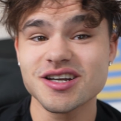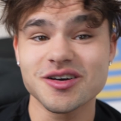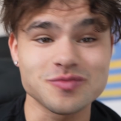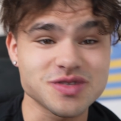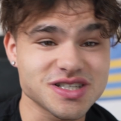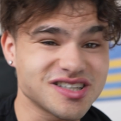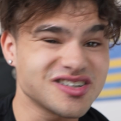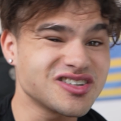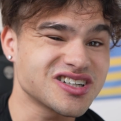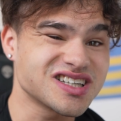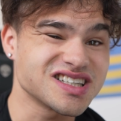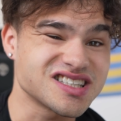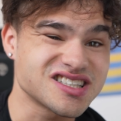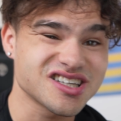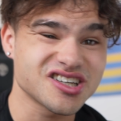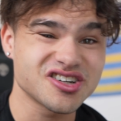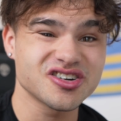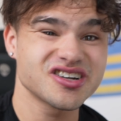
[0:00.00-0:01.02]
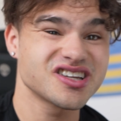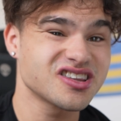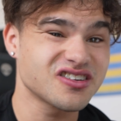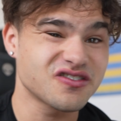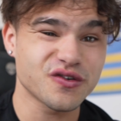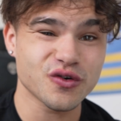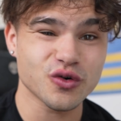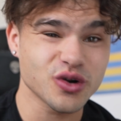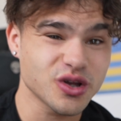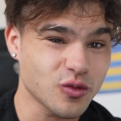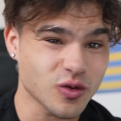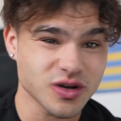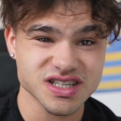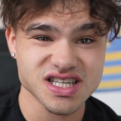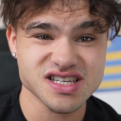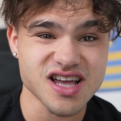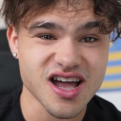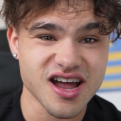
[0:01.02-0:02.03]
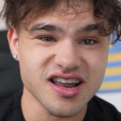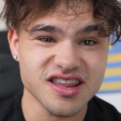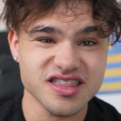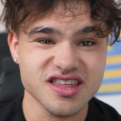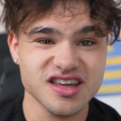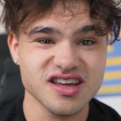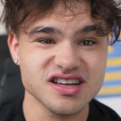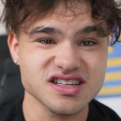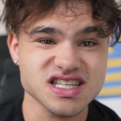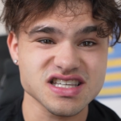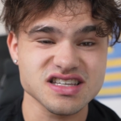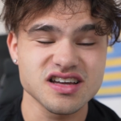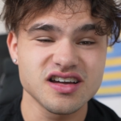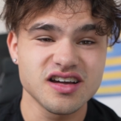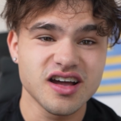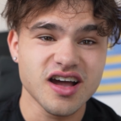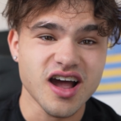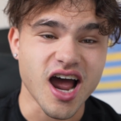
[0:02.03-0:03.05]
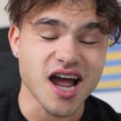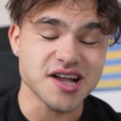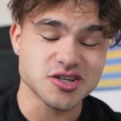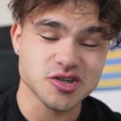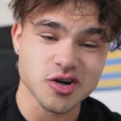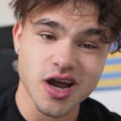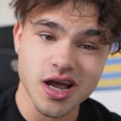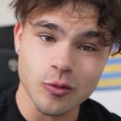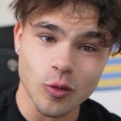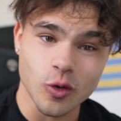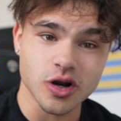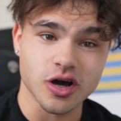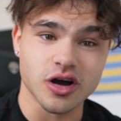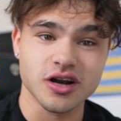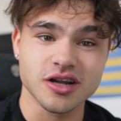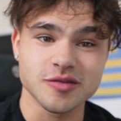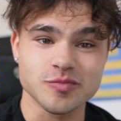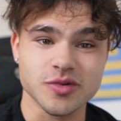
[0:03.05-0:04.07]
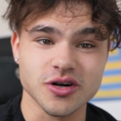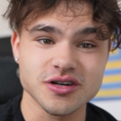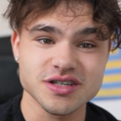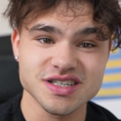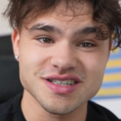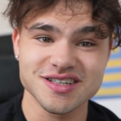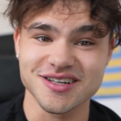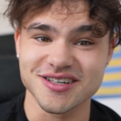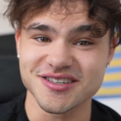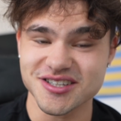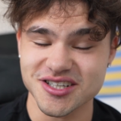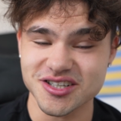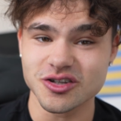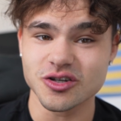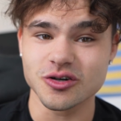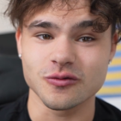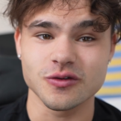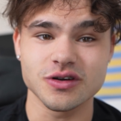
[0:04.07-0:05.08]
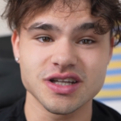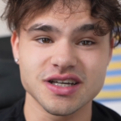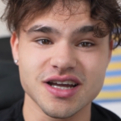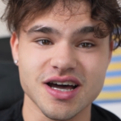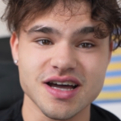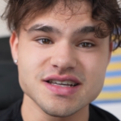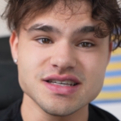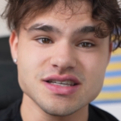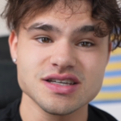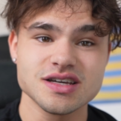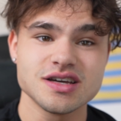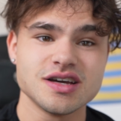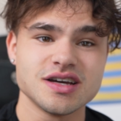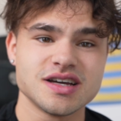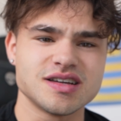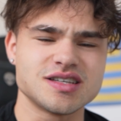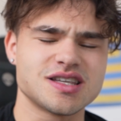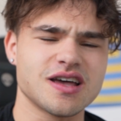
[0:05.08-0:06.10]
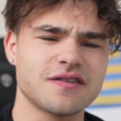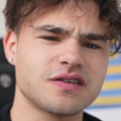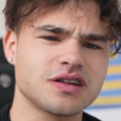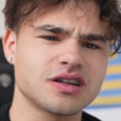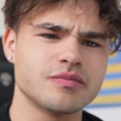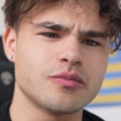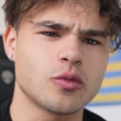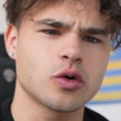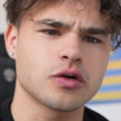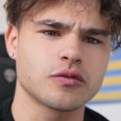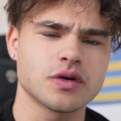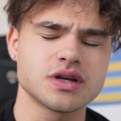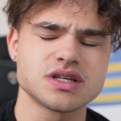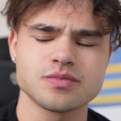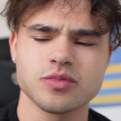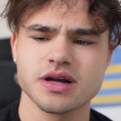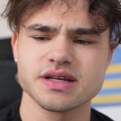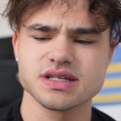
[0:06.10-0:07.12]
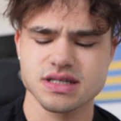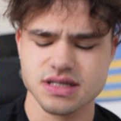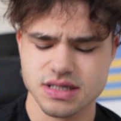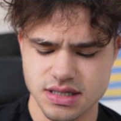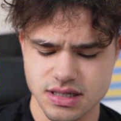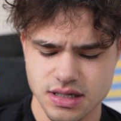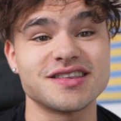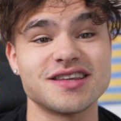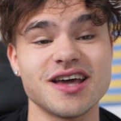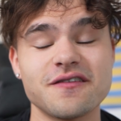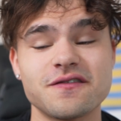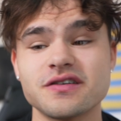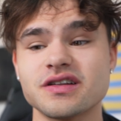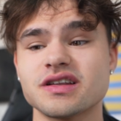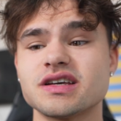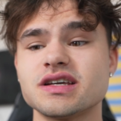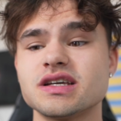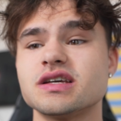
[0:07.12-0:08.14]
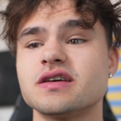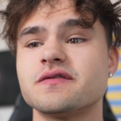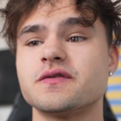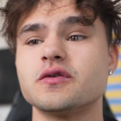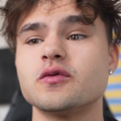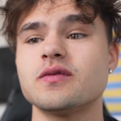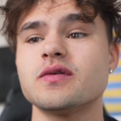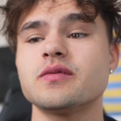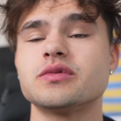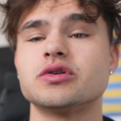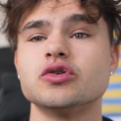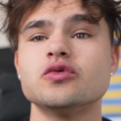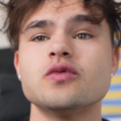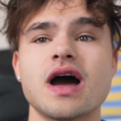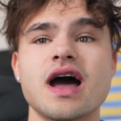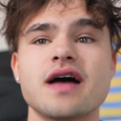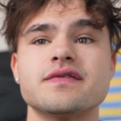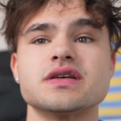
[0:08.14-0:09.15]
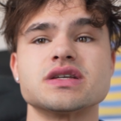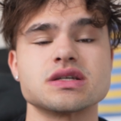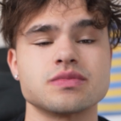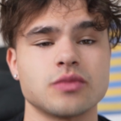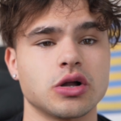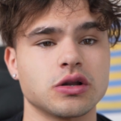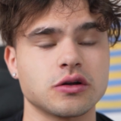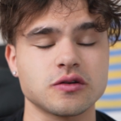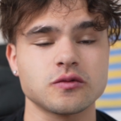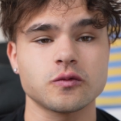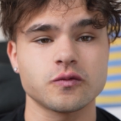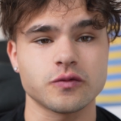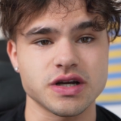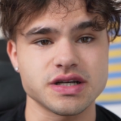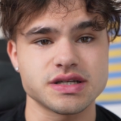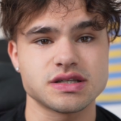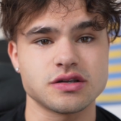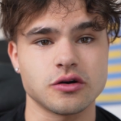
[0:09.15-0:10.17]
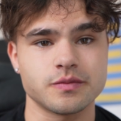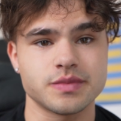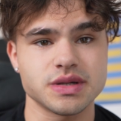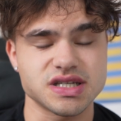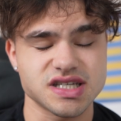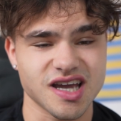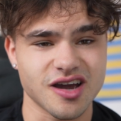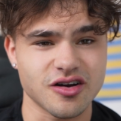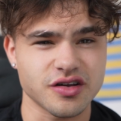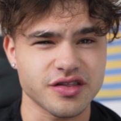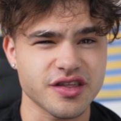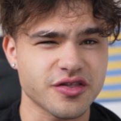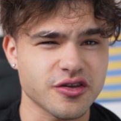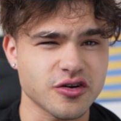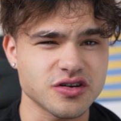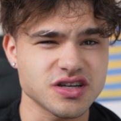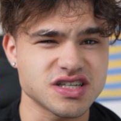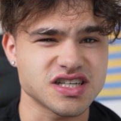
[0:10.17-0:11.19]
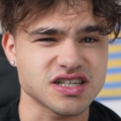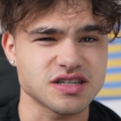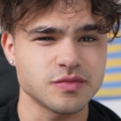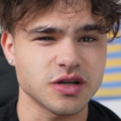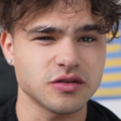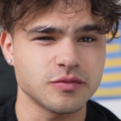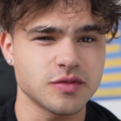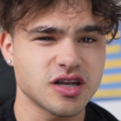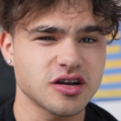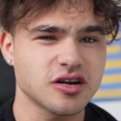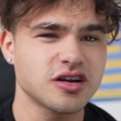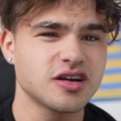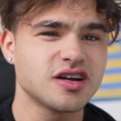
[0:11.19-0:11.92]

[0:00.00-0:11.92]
I'm still considering the 41 side of things. I tried one on in person and it did look really nice. It's definitely more wrist presence. Definitely, if you do have a smaller wrist, don't be scared of the 36mm.